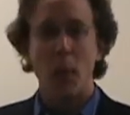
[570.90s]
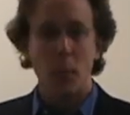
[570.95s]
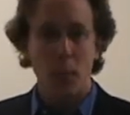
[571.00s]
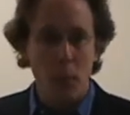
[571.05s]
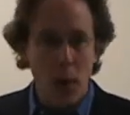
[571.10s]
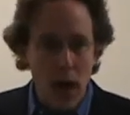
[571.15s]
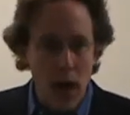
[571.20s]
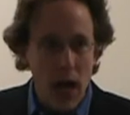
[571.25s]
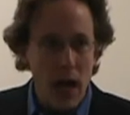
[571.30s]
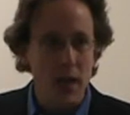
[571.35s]

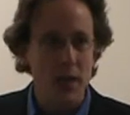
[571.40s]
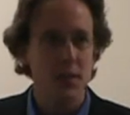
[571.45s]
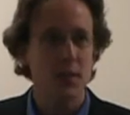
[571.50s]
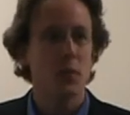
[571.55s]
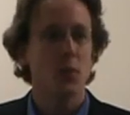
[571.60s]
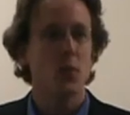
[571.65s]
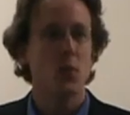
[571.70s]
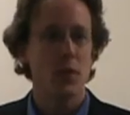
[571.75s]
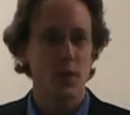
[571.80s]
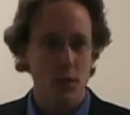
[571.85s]
But
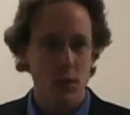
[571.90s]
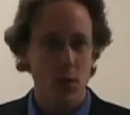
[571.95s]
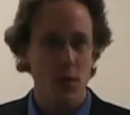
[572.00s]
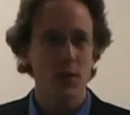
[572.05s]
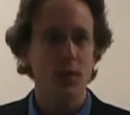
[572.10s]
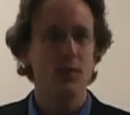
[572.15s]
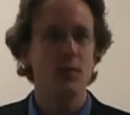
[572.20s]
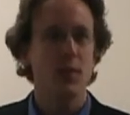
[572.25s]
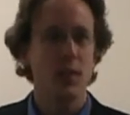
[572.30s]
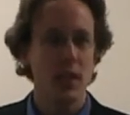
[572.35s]
we
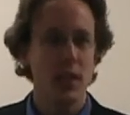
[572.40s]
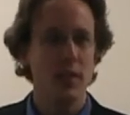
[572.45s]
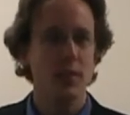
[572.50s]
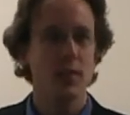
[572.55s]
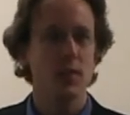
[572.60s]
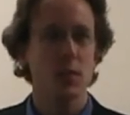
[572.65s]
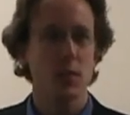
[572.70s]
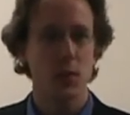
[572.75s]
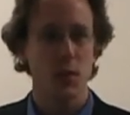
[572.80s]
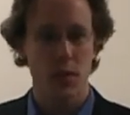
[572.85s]
started reading
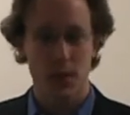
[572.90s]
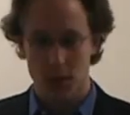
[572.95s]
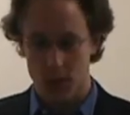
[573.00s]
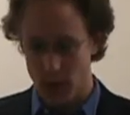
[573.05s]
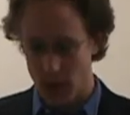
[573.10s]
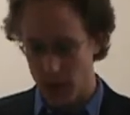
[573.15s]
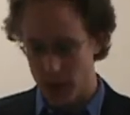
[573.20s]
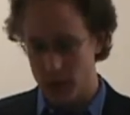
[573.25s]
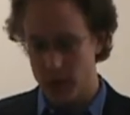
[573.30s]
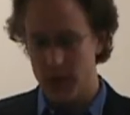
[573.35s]
the source
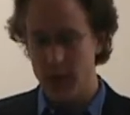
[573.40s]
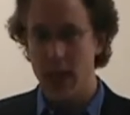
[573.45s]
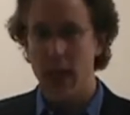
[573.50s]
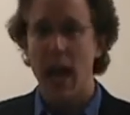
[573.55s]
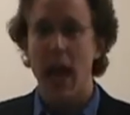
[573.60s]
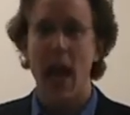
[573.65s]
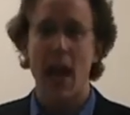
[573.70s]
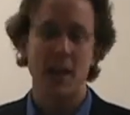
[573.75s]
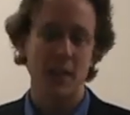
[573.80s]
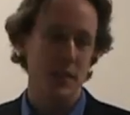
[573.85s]
code,
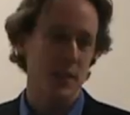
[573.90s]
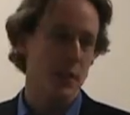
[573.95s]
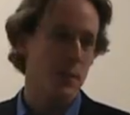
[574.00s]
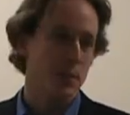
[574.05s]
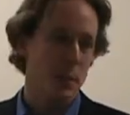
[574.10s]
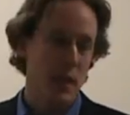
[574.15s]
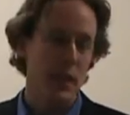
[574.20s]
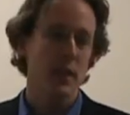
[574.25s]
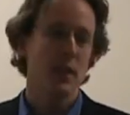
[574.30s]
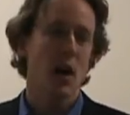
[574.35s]
and it's a
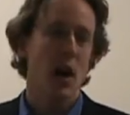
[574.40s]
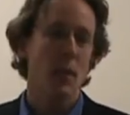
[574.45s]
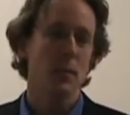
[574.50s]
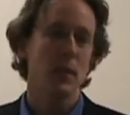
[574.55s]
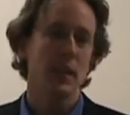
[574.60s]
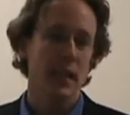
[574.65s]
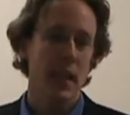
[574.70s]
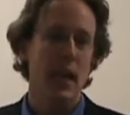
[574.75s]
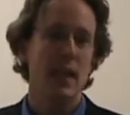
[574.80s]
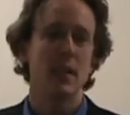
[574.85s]
big,
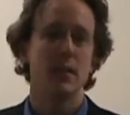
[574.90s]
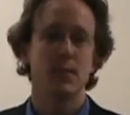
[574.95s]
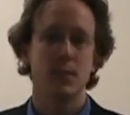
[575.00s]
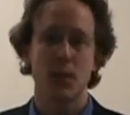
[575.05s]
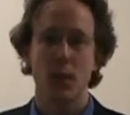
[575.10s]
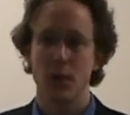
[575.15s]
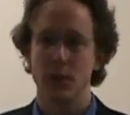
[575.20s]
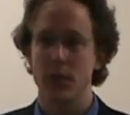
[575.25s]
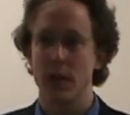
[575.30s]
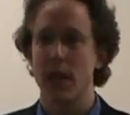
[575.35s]
complicated
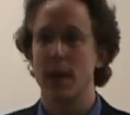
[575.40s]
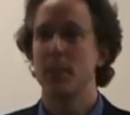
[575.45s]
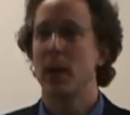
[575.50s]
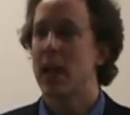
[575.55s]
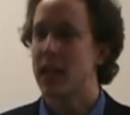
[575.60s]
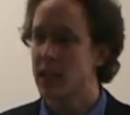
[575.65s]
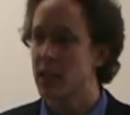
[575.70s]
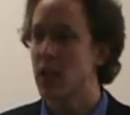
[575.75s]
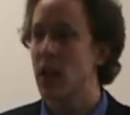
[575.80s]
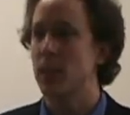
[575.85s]
program,
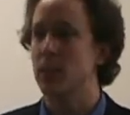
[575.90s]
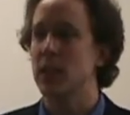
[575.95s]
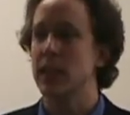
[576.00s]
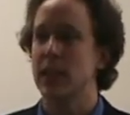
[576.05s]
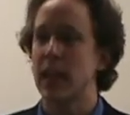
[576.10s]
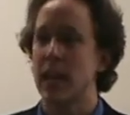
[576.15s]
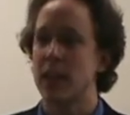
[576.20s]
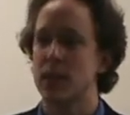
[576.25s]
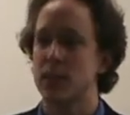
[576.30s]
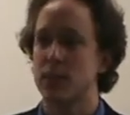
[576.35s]
and
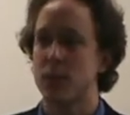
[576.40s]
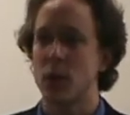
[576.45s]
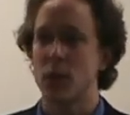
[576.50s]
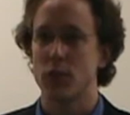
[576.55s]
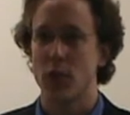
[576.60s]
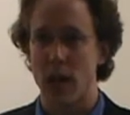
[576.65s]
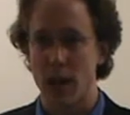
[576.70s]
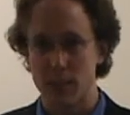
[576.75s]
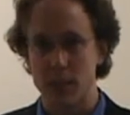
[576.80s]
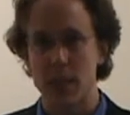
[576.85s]
complicated
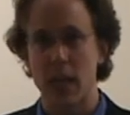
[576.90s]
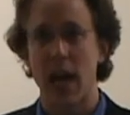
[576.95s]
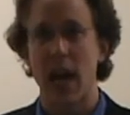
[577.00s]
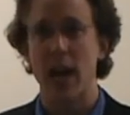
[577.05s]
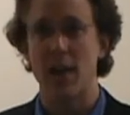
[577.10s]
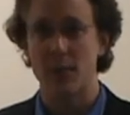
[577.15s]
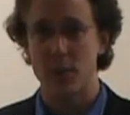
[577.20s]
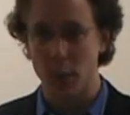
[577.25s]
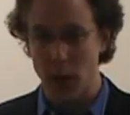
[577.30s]
programs have